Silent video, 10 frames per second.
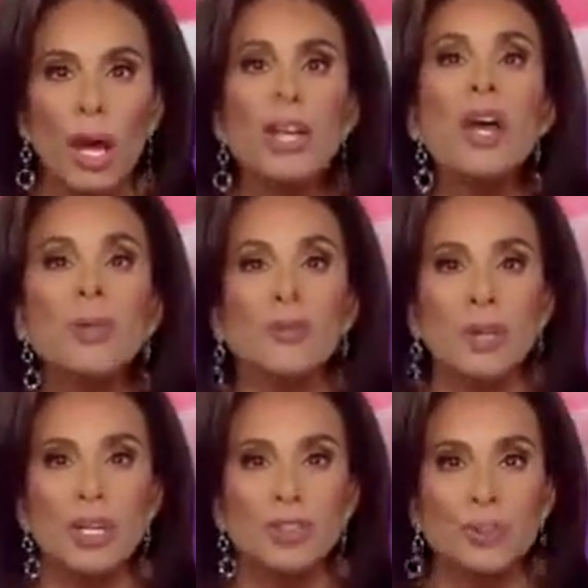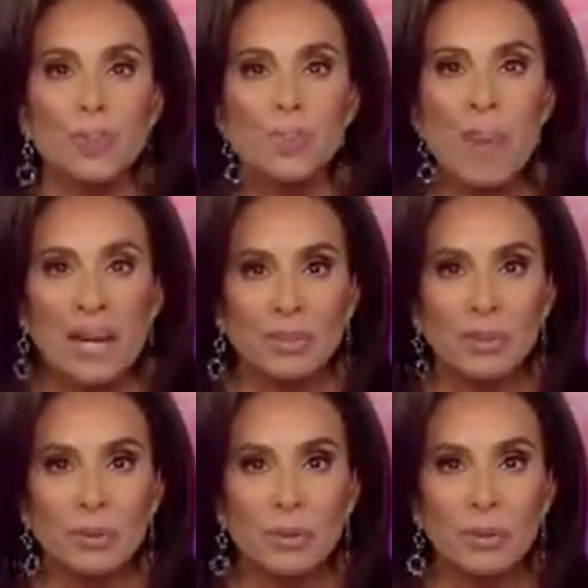Enough of this
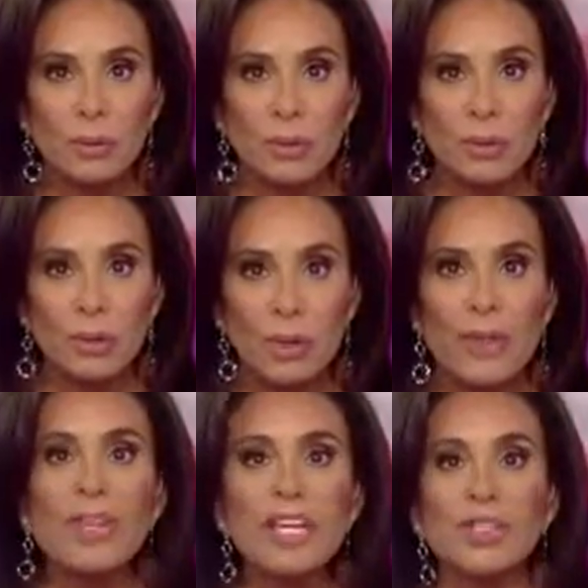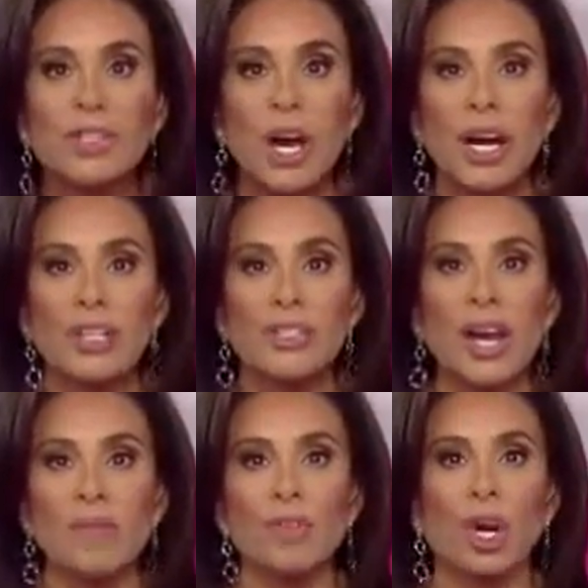mess. And these guys
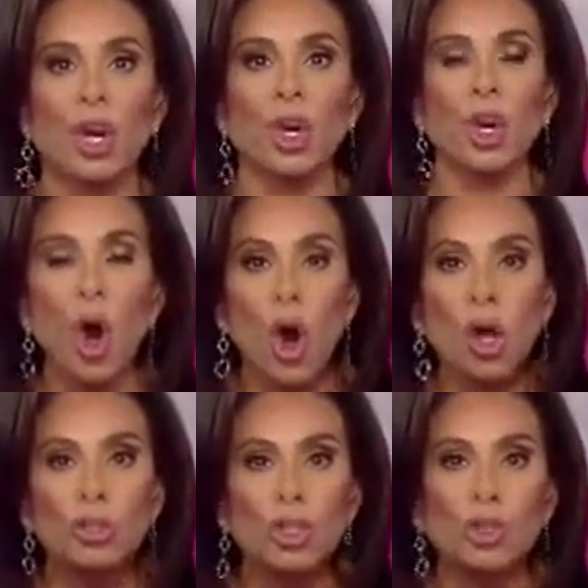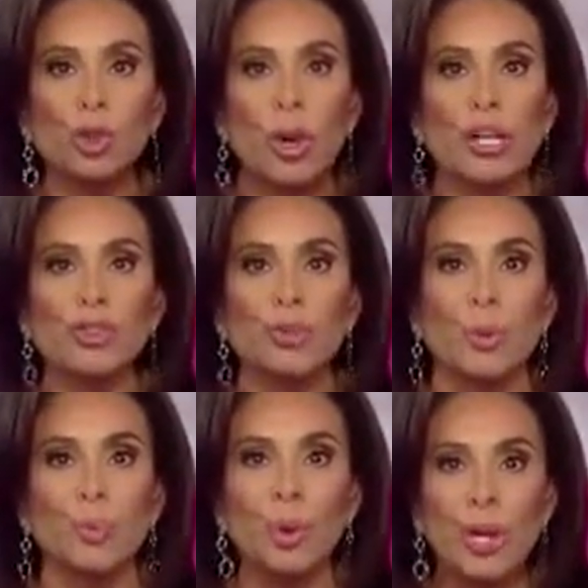have the gall to trash
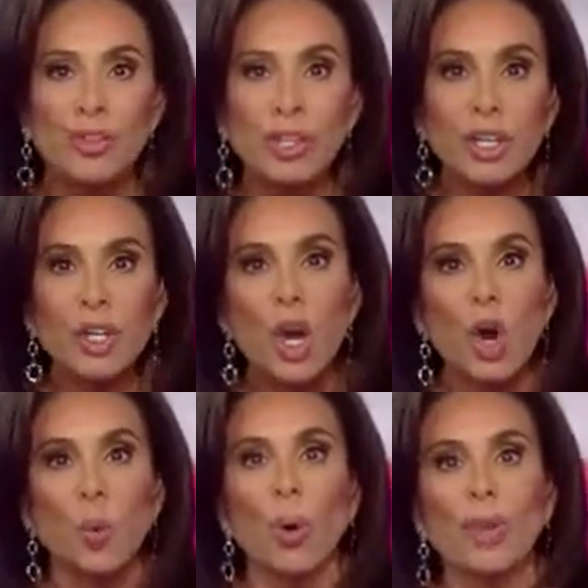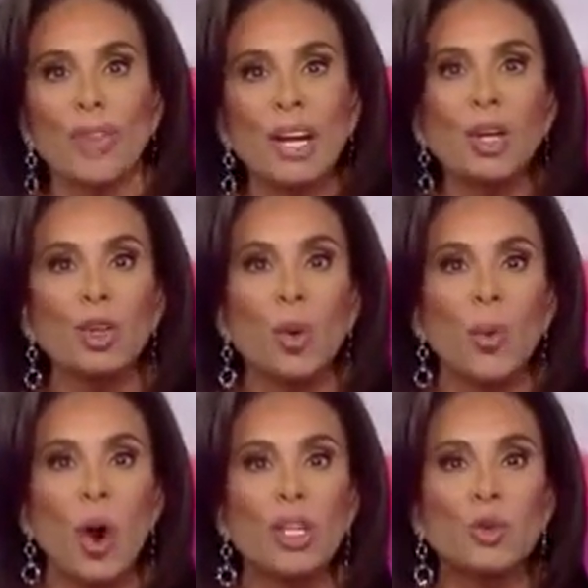the president when they're the
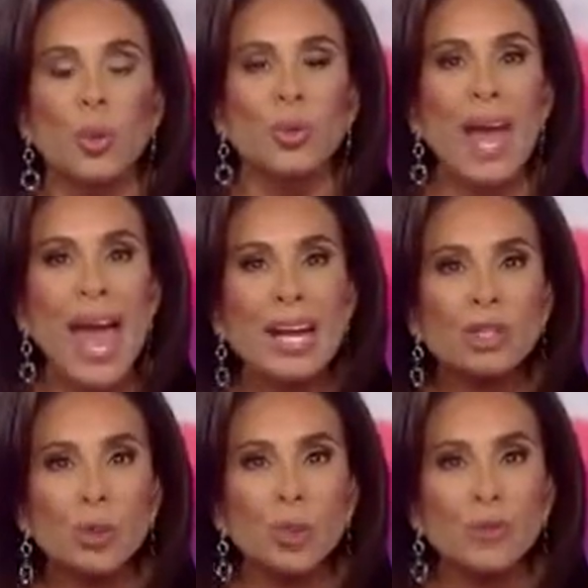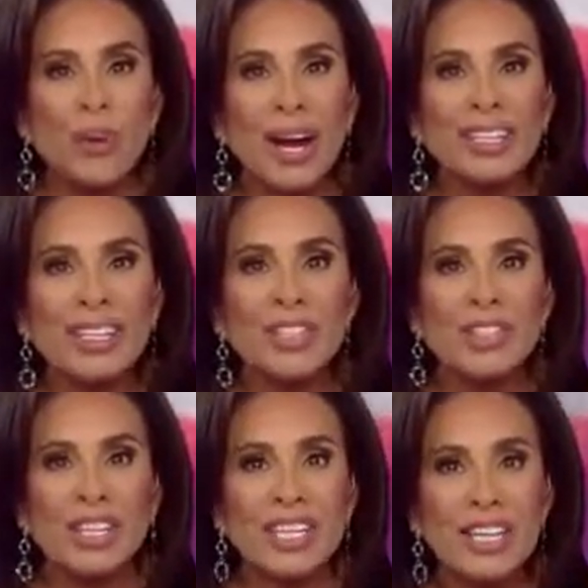ones with actual
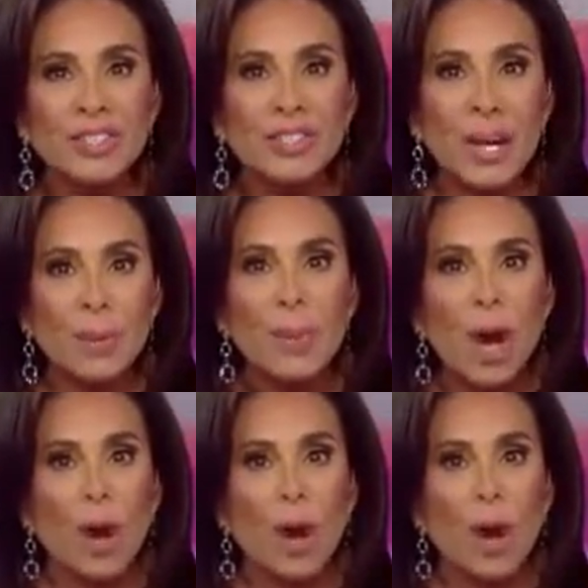findings against them,